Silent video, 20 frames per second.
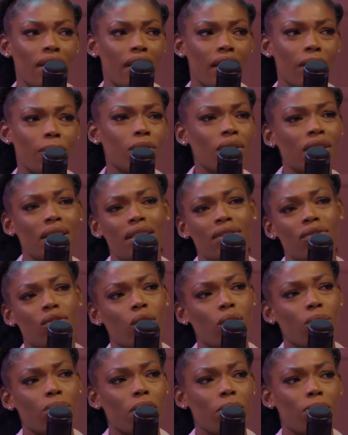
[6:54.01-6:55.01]
Like I wouldn't
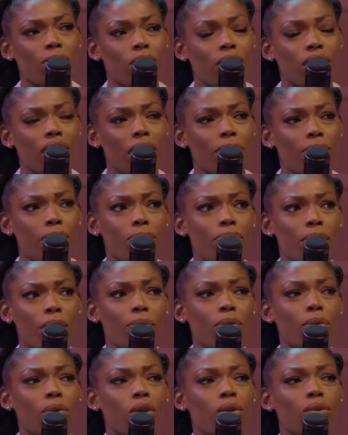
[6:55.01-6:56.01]
insult people, but
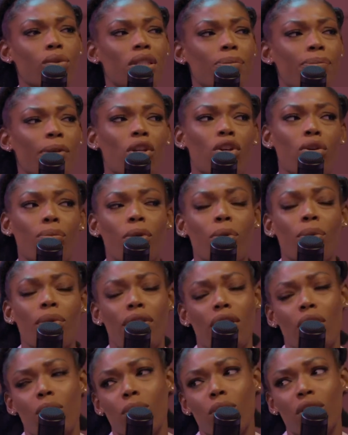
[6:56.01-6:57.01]
people would always pick on me
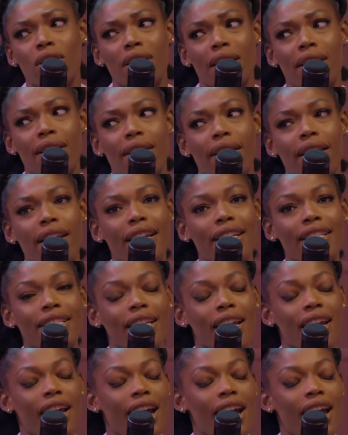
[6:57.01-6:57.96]
with their words. And the thing is,